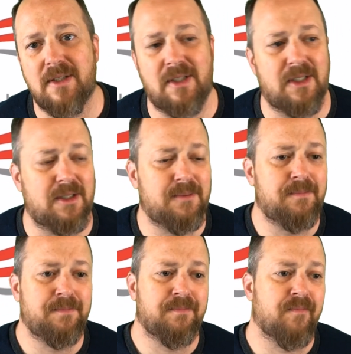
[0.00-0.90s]

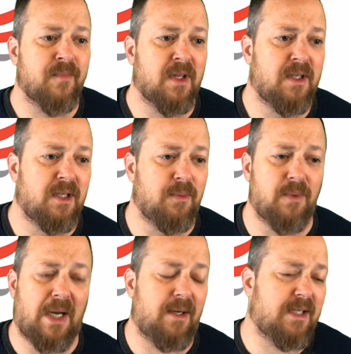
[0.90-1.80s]

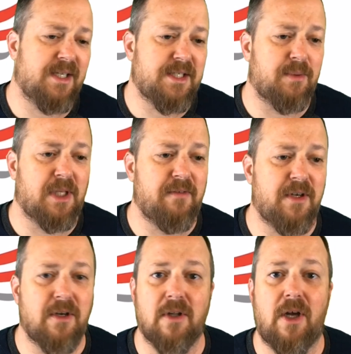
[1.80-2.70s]
I guess I would leave it
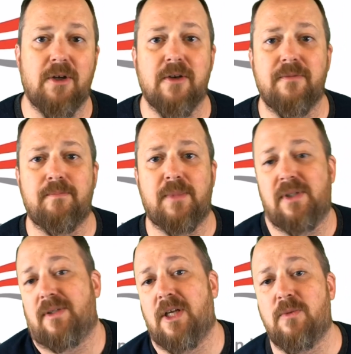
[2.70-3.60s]
in there longer,
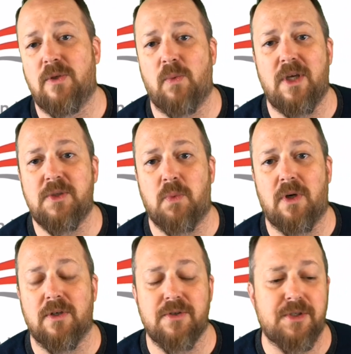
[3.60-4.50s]
but I don't want to waste
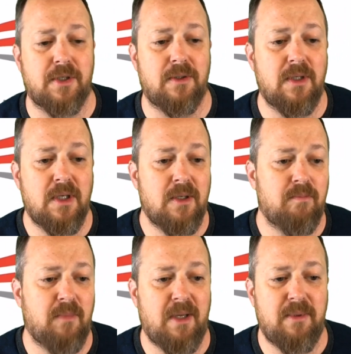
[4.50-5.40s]
water, so
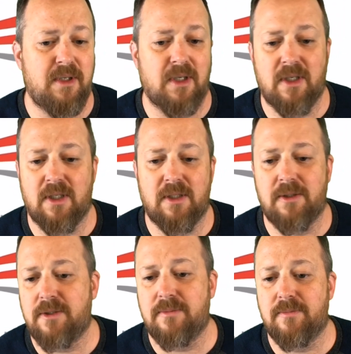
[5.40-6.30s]
maybe the
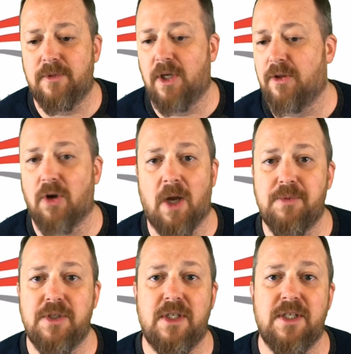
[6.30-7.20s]
other
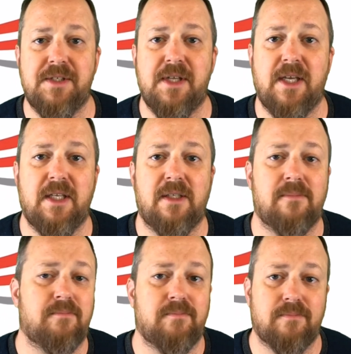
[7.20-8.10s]
option is take it,
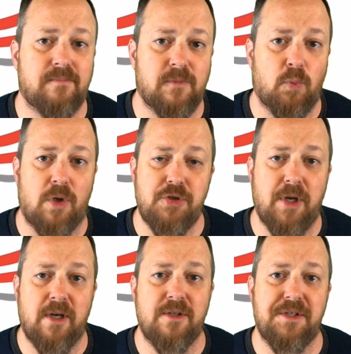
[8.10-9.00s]
wash
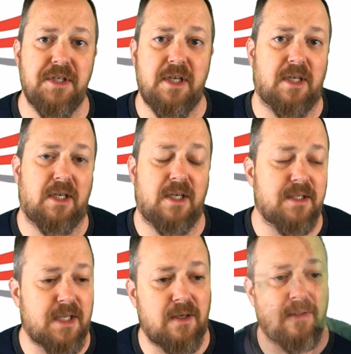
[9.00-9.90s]
your hair in the sink, I
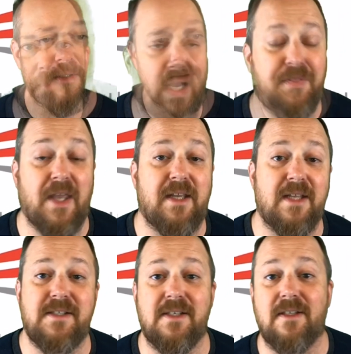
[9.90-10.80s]
guess. I don't know. I think
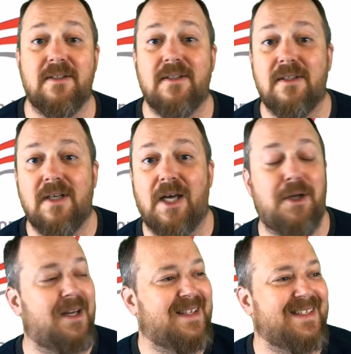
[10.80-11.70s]
that's it.
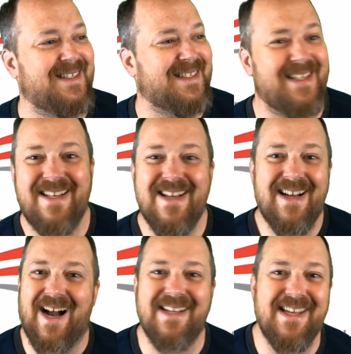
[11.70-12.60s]

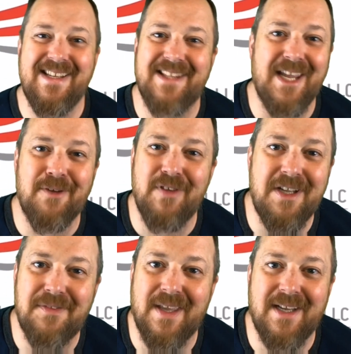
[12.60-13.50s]
I can't think of
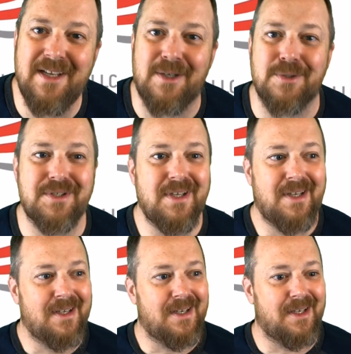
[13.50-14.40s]
anything else.
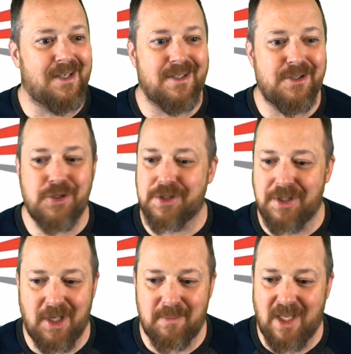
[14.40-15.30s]
It's just
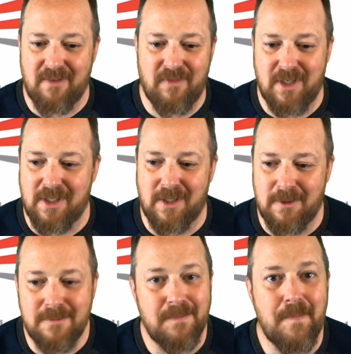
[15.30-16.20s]
an update video.